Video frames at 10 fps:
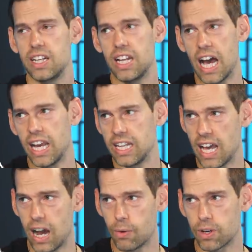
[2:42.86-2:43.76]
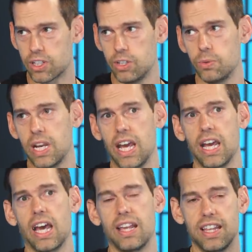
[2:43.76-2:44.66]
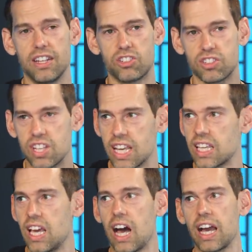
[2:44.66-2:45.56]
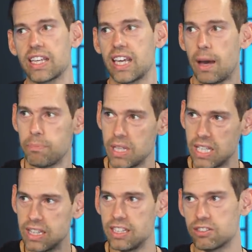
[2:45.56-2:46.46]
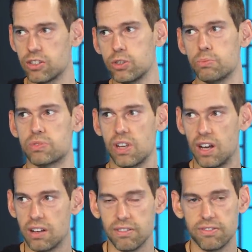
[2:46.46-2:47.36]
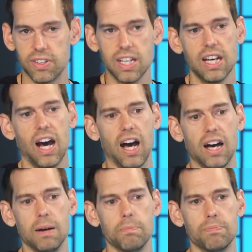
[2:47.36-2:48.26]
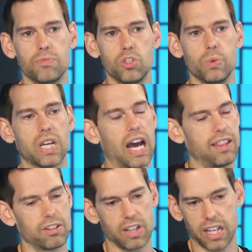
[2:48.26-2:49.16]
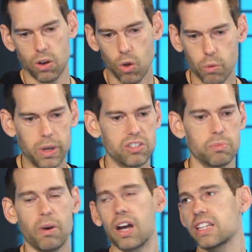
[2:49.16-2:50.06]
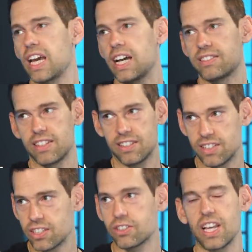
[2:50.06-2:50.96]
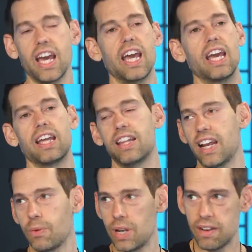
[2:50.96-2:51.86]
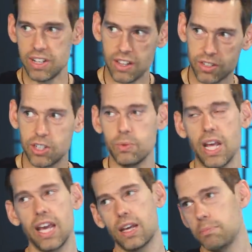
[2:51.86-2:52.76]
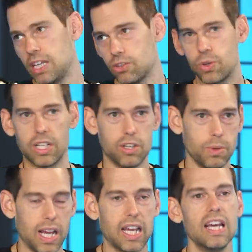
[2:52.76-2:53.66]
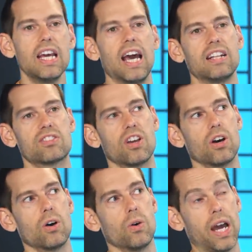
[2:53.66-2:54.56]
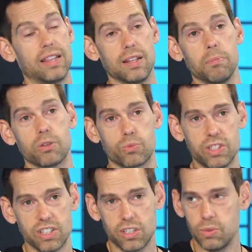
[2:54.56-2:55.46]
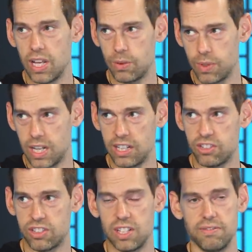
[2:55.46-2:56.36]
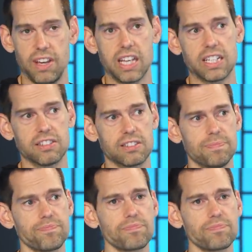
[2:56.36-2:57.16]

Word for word: a 9-hour Q&A, and then it just like, I kept being in these loops of doing either like a whole bunch of podcasts in a single day, and then I would have another Q&A, a meet and greet Q&A. And so, and the most recent Q&A, the one that I just did in Vegas,